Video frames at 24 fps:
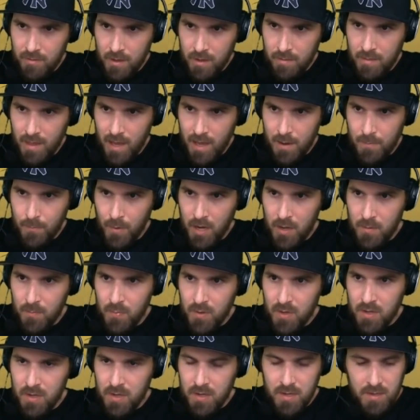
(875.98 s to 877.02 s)
that might
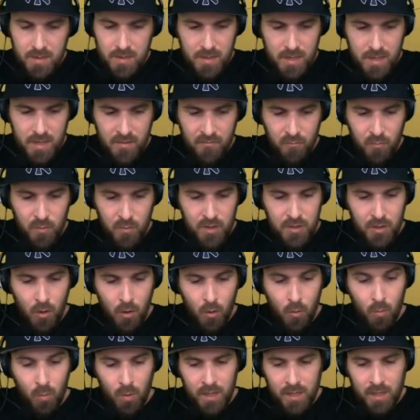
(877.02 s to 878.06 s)
be if we don't
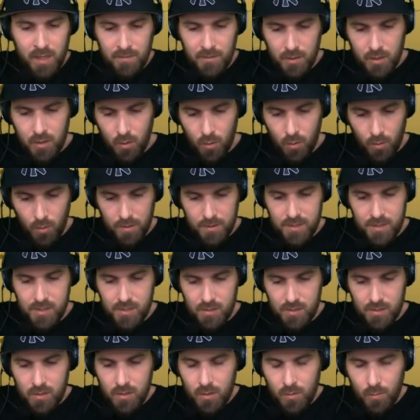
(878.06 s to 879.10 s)
win in the courts
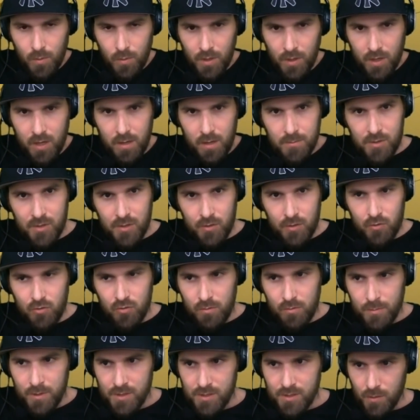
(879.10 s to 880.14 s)
when it comes to YouTube and
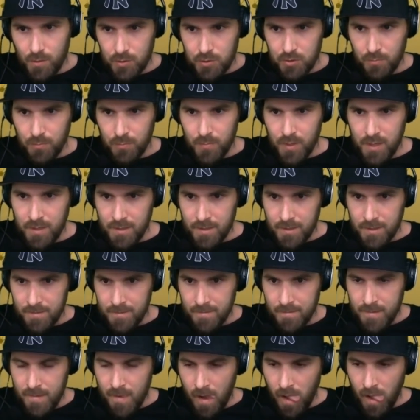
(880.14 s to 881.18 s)
the social media,
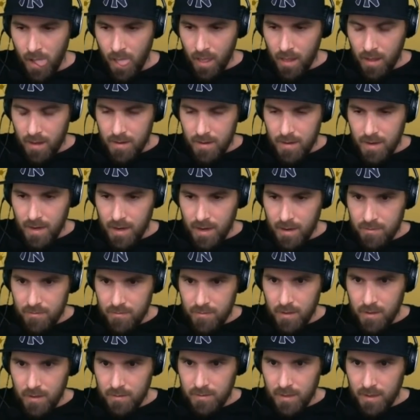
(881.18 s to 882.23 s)
I
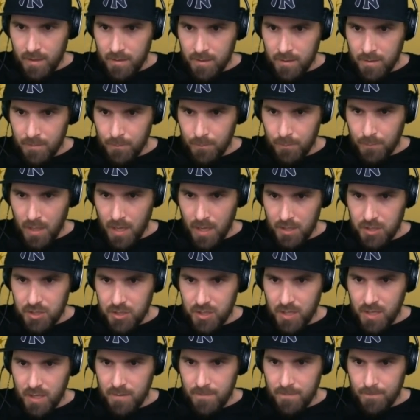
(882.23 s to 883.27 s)
think that um,
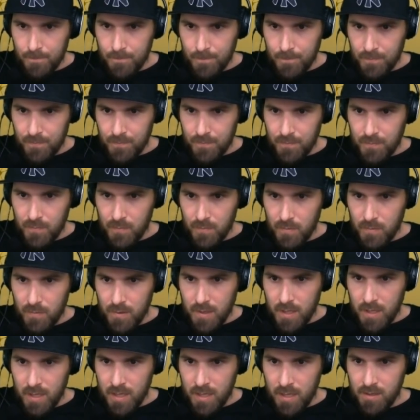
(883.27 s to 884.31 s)
blockchain
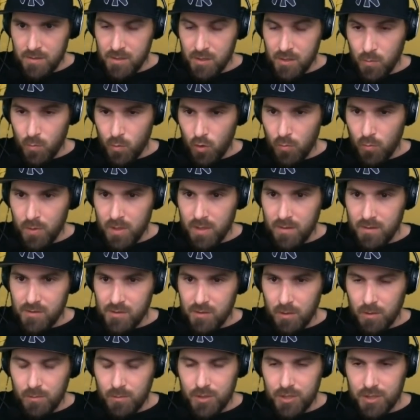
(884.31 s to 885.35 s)
is and will be the
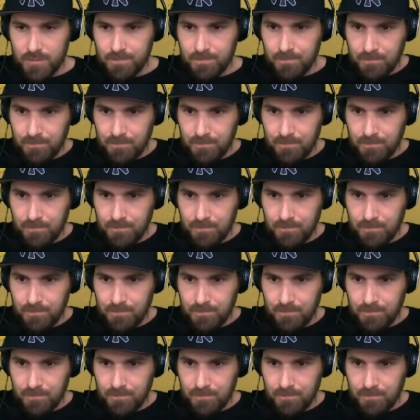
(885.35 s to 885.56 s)
solution.